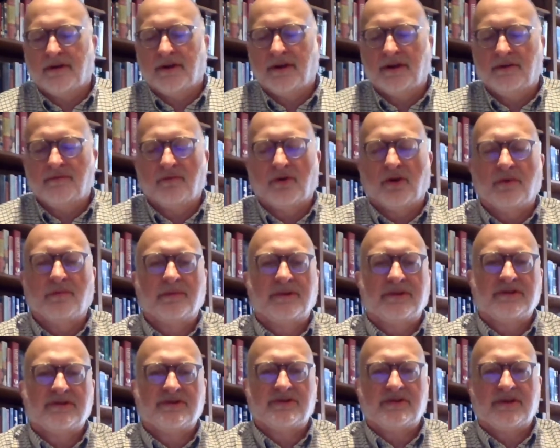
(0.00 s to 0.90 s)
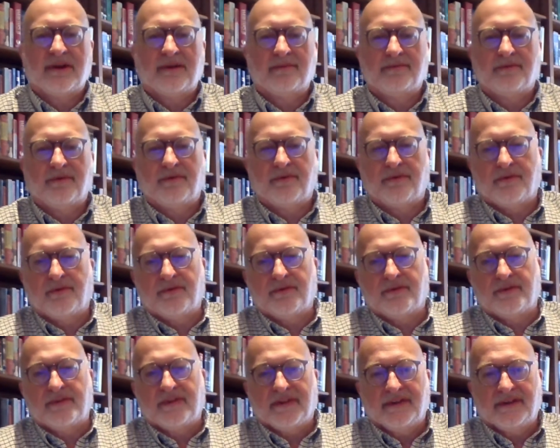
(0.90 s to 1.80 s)
in Romans chapter
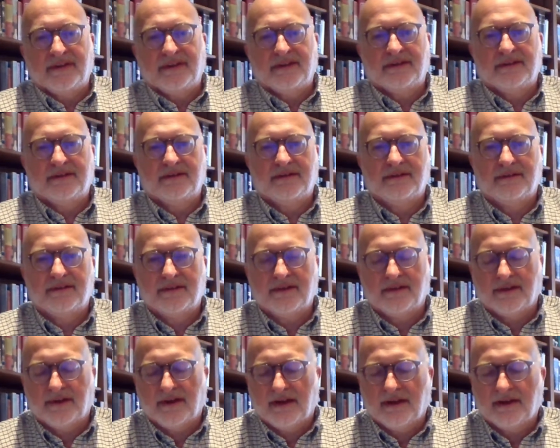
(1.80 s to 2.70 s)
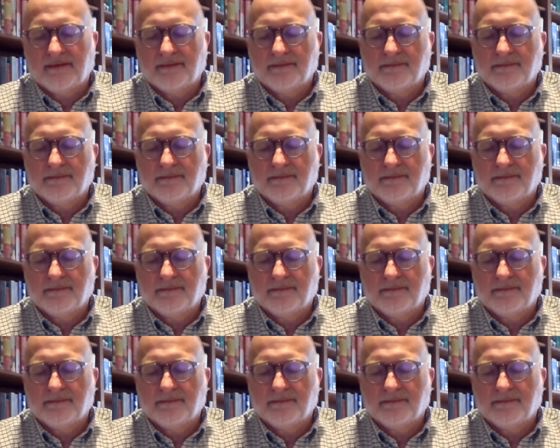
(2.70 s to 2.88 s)
13 today.